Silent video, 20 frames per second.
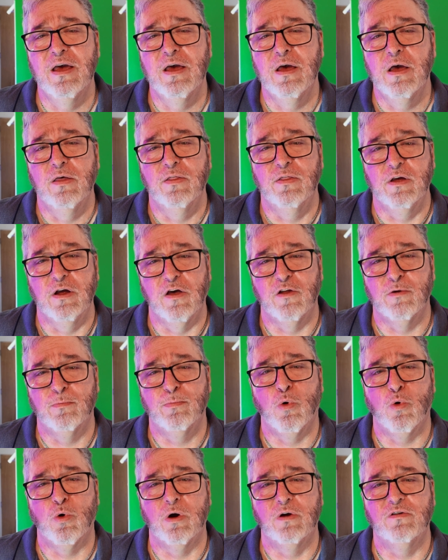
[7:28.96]
the other
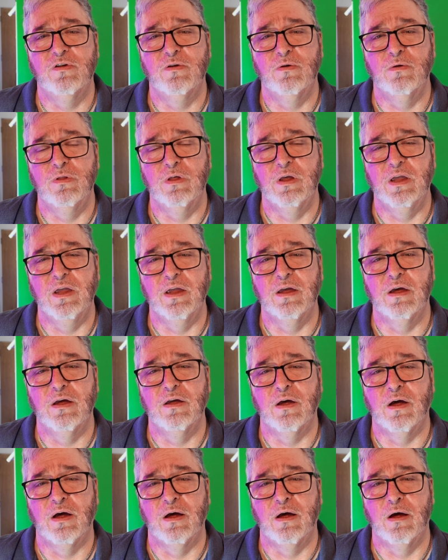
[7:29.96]
port to the
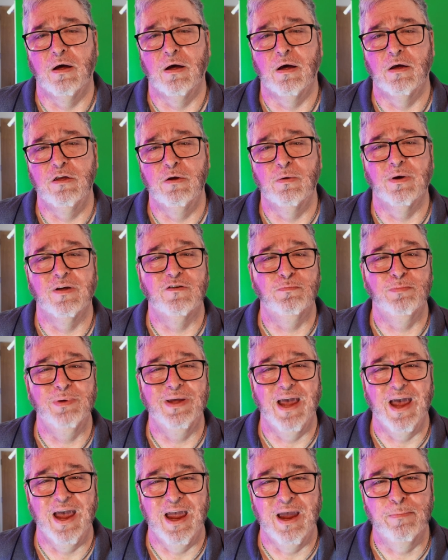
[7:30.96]

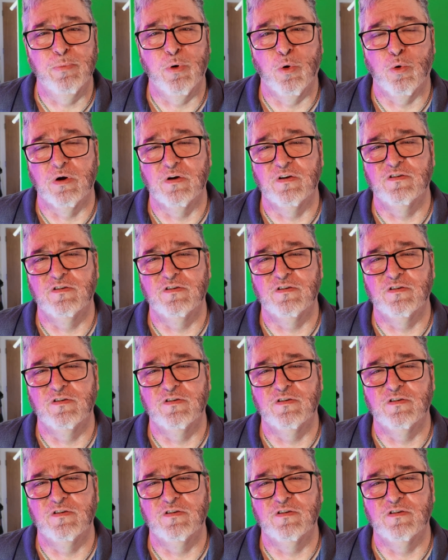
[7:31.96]
USB-A port.